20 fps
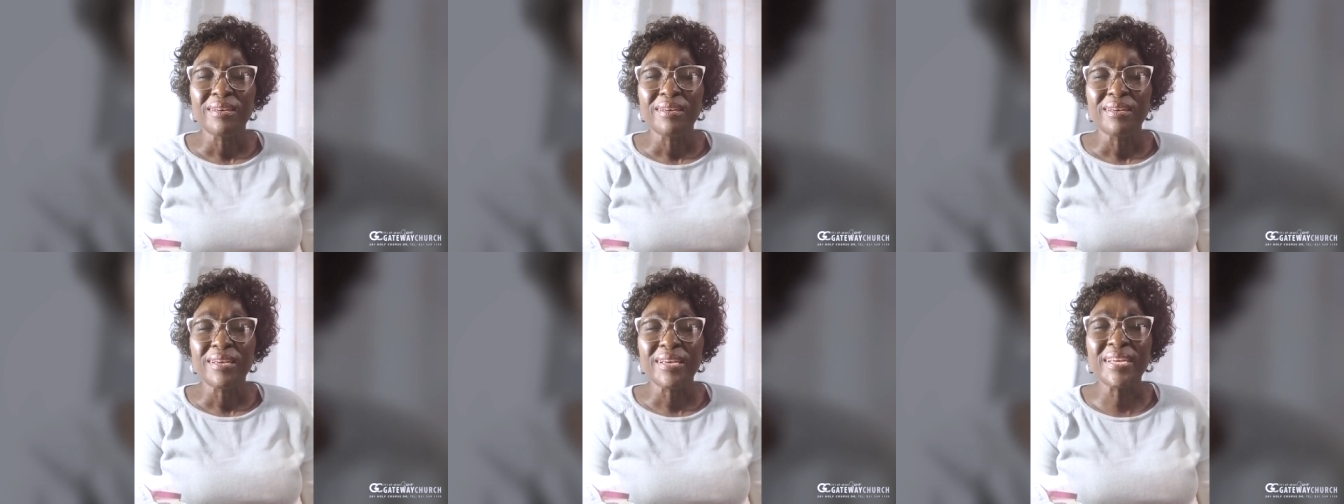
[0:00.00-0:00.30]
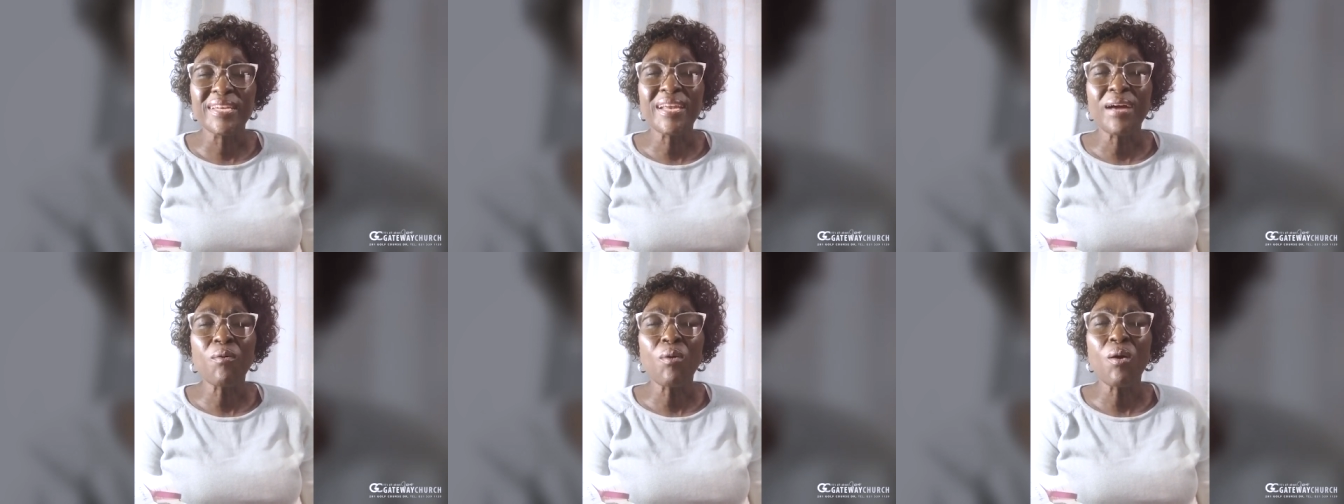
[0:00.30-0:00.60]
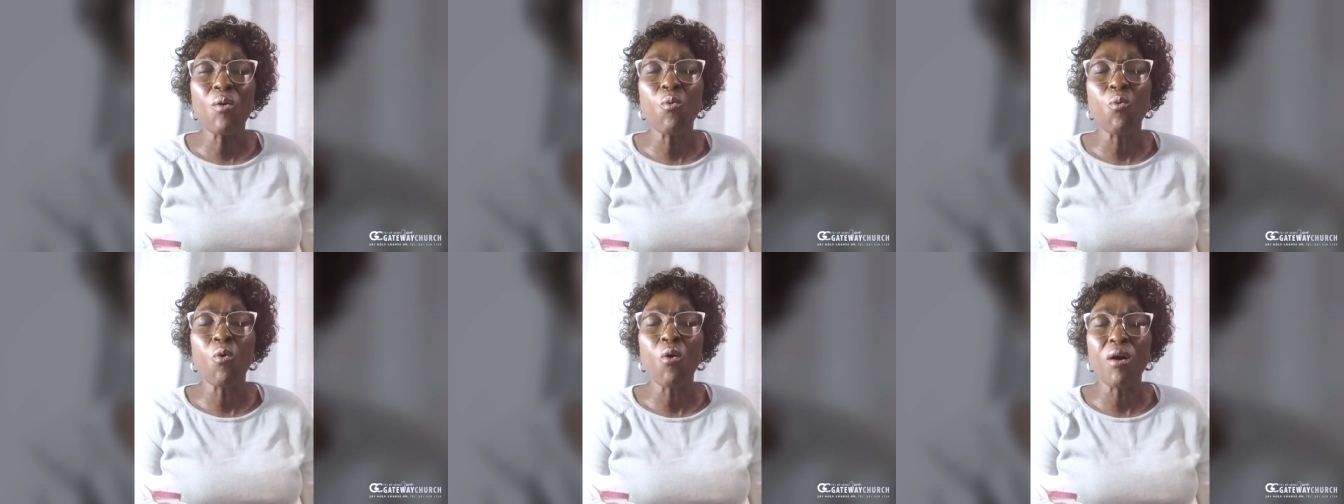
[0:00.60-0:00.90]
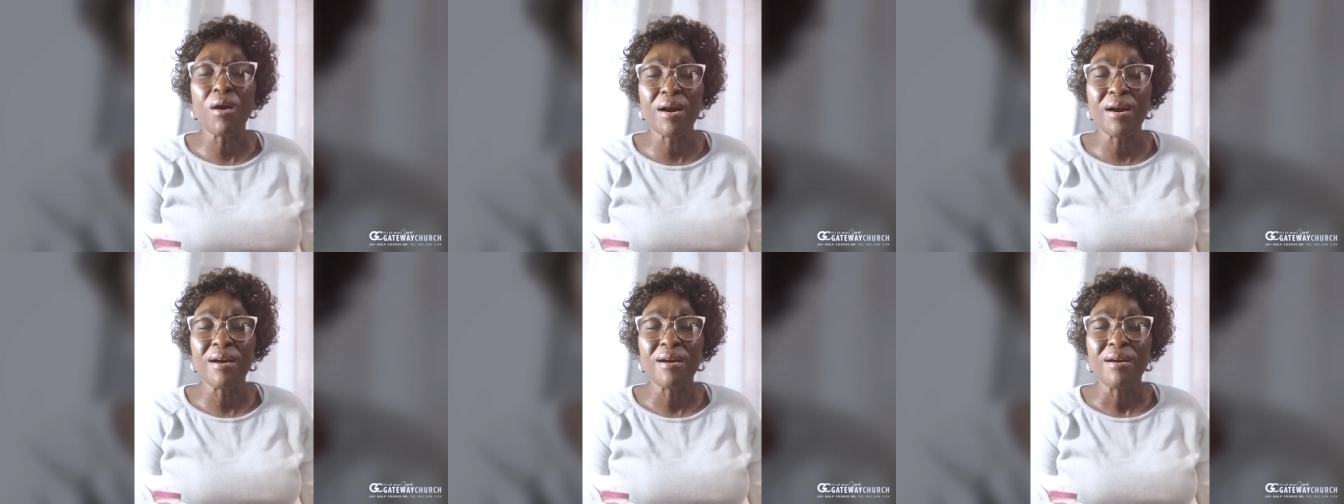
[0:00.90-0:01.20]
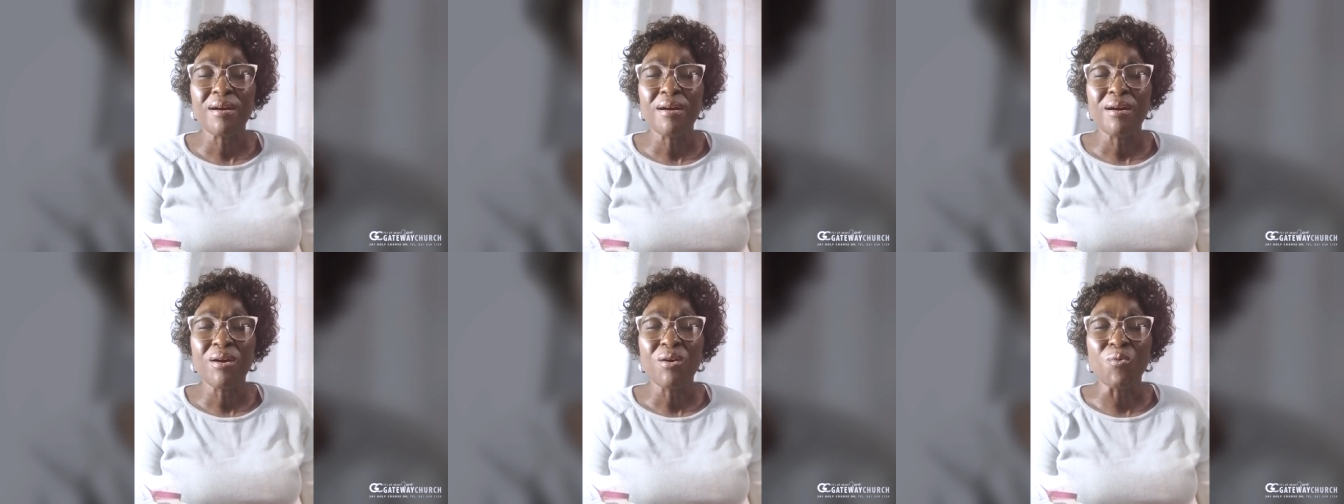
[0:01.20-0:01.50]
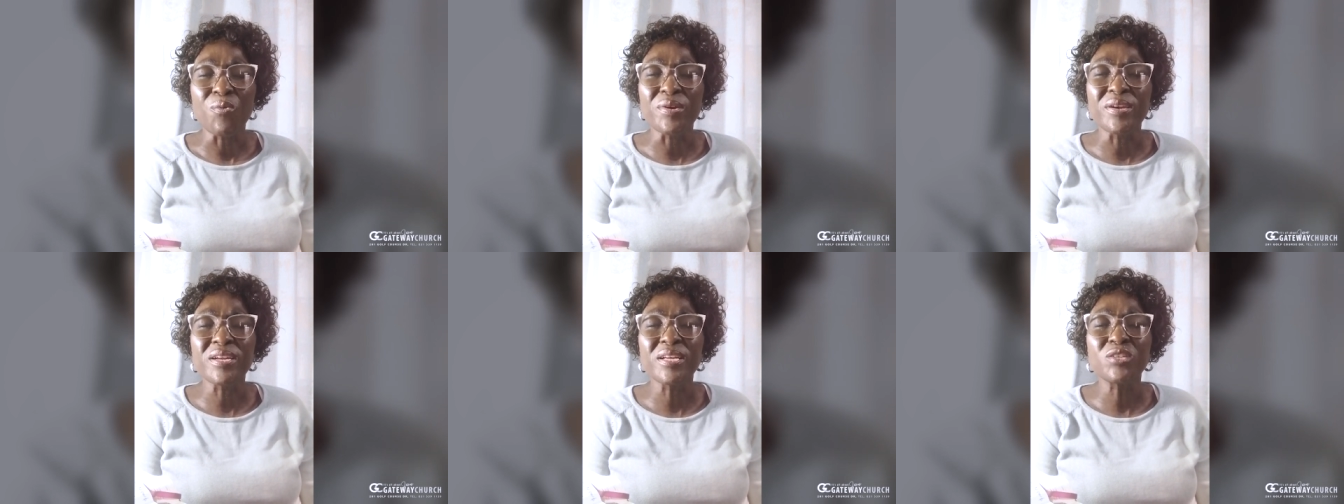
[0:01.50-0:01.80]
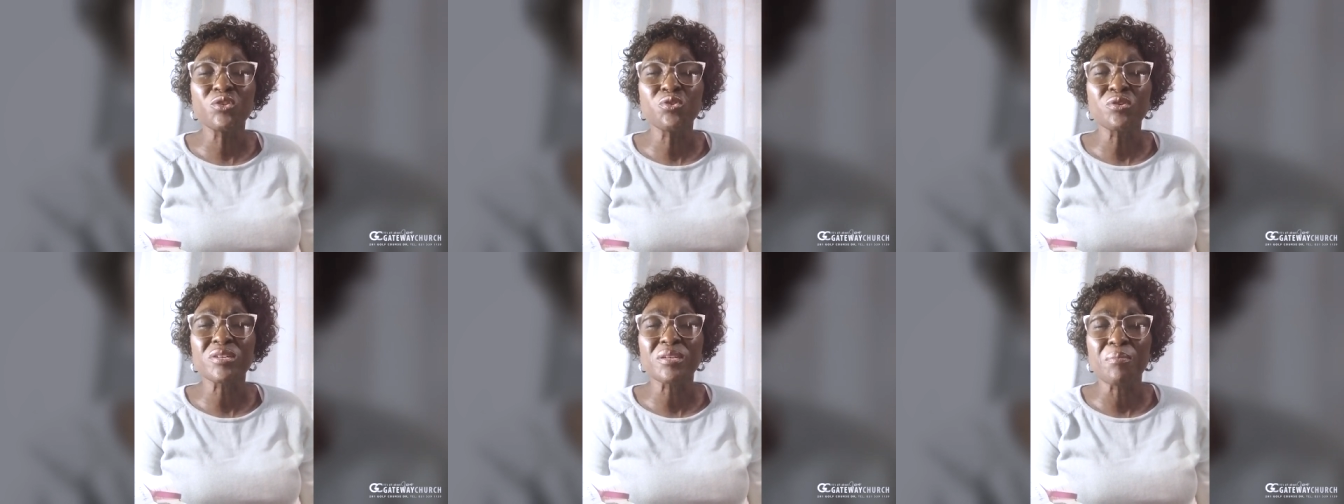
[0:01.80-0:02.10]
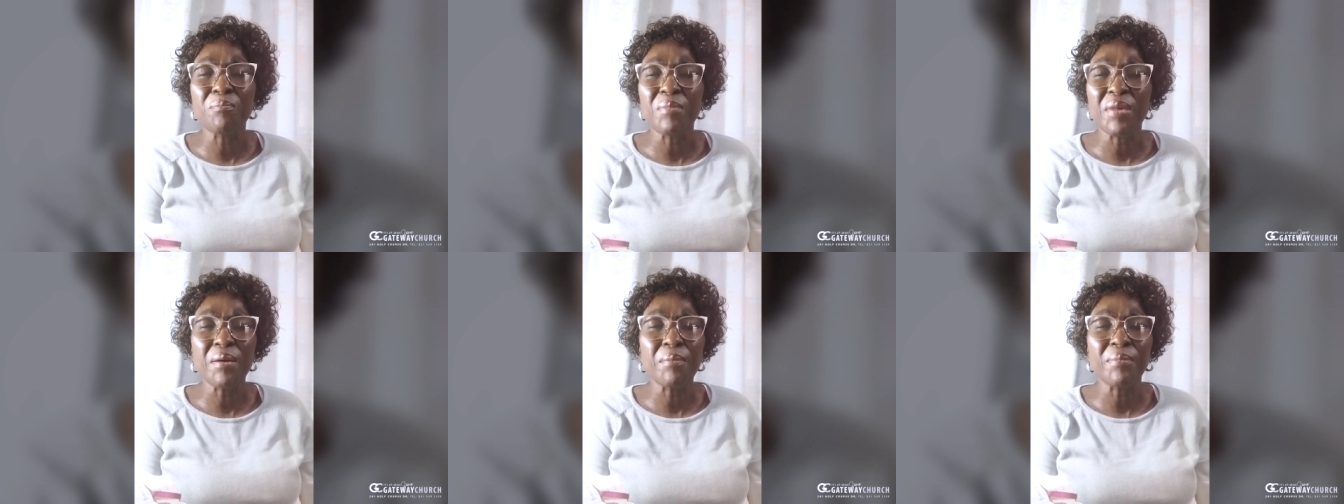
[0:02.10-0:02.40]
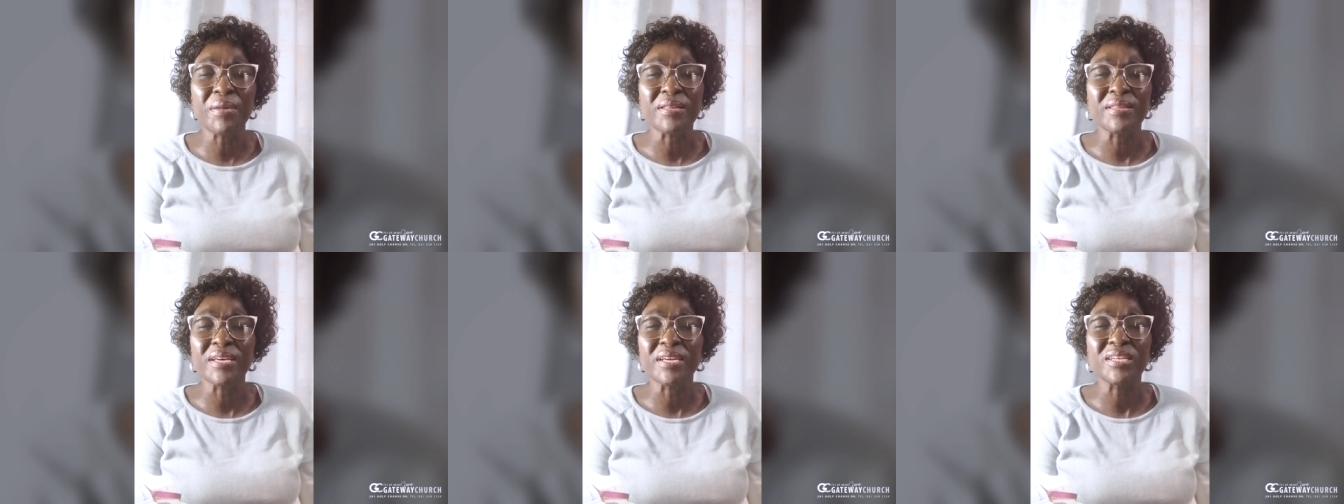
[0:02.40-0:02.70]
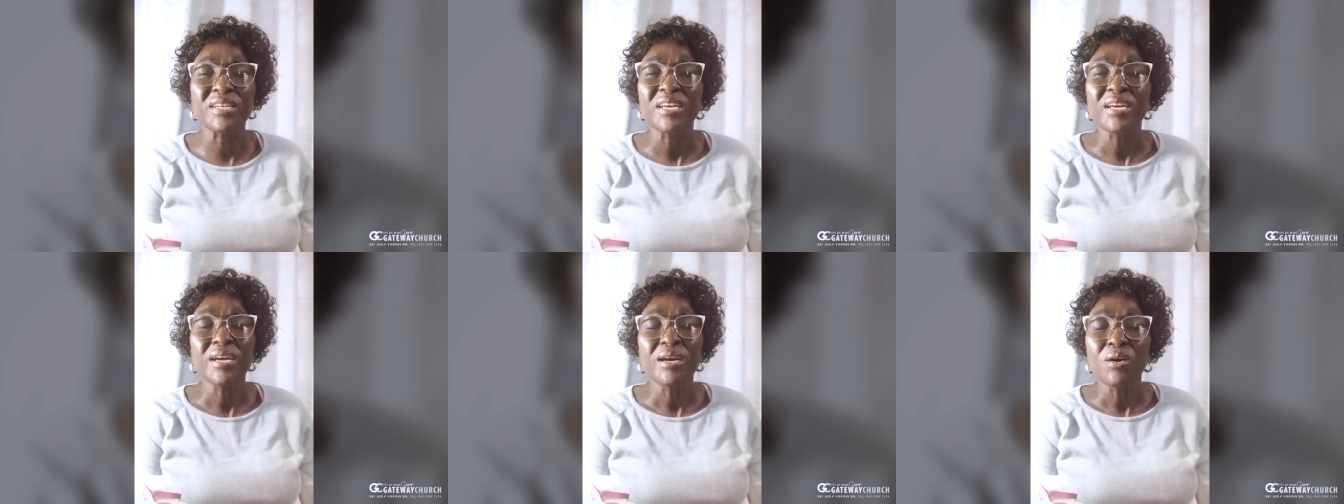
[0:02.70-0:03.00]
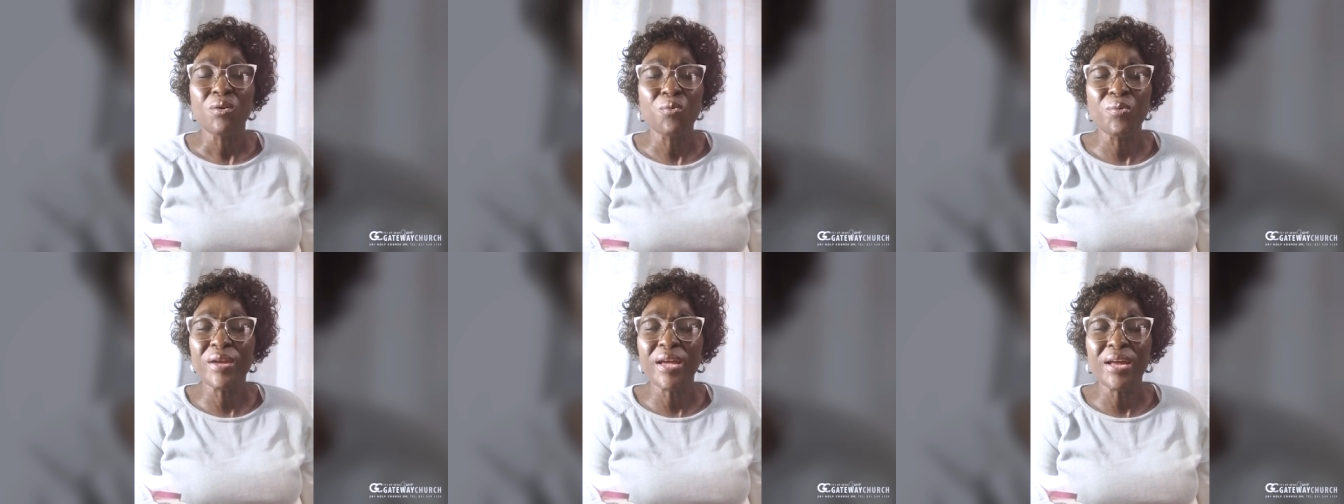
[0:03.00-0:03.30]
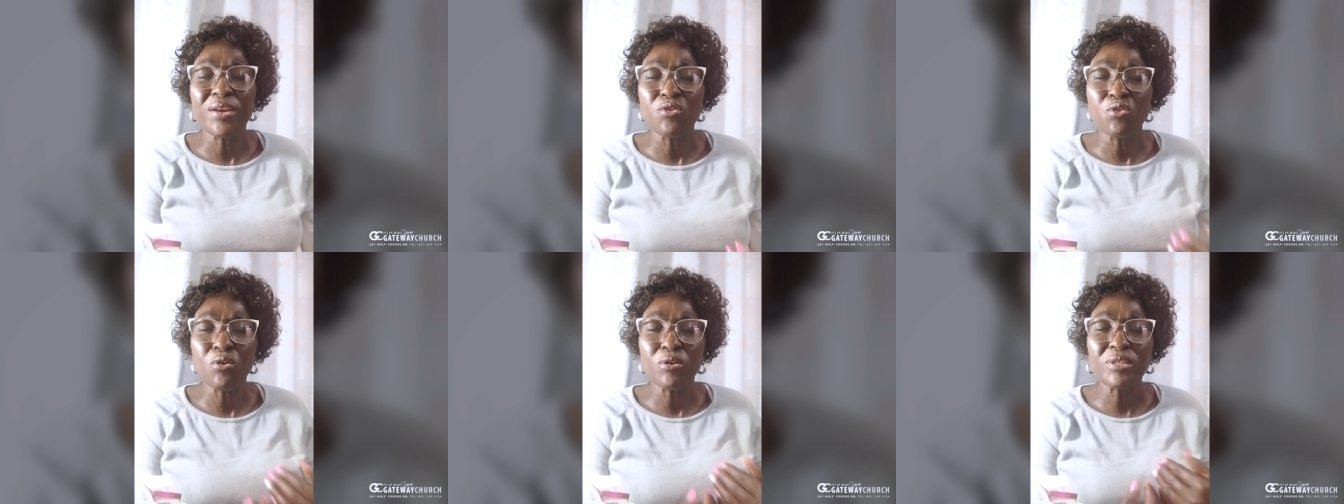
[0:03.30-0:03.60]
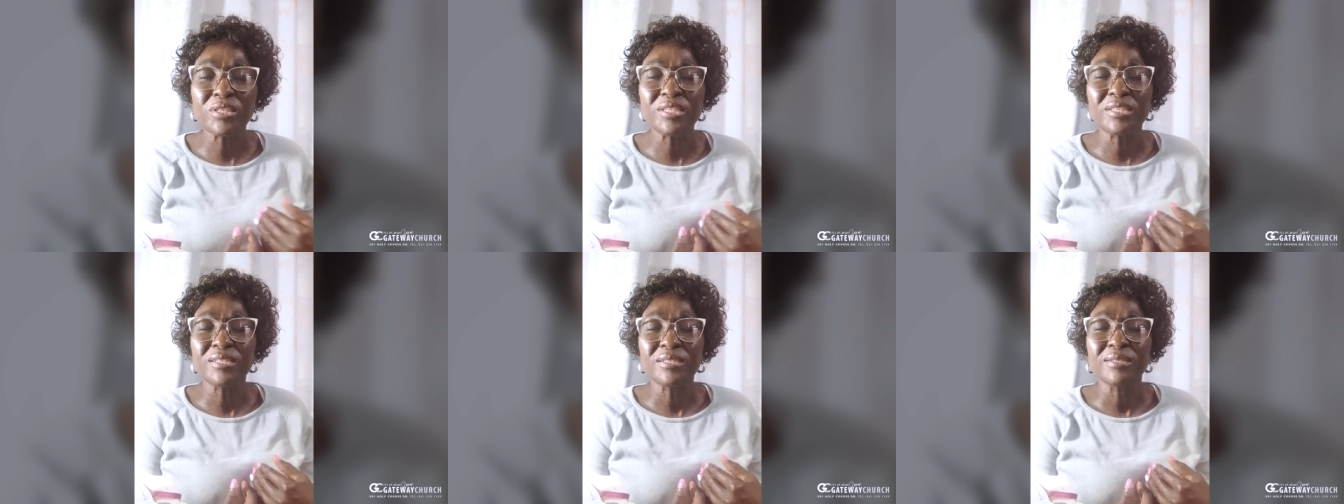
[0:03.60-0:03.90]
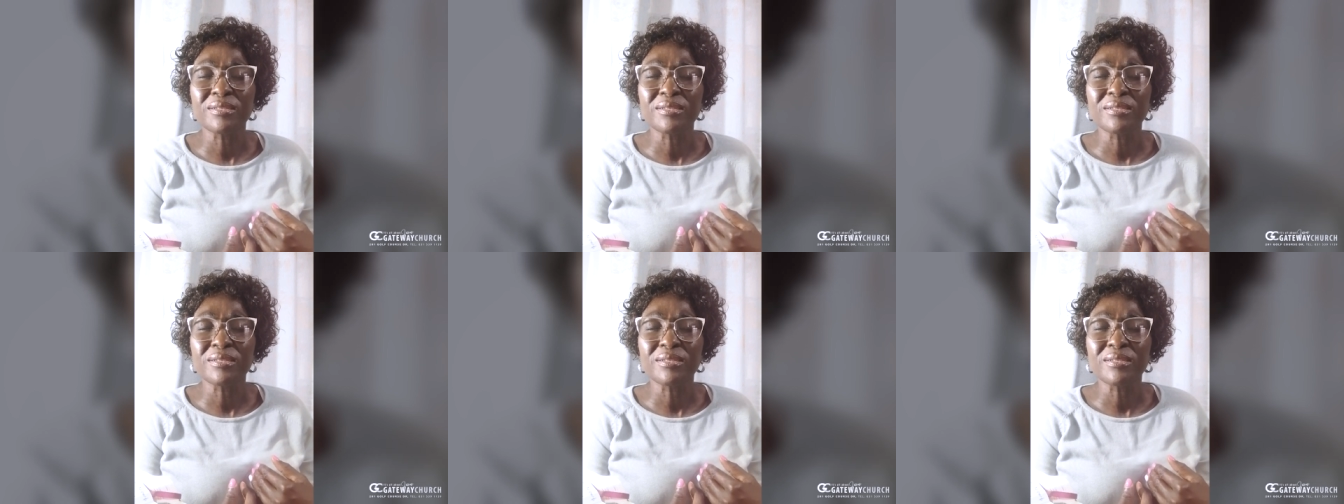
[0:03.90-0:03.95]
In our walk, we need to remember that we are not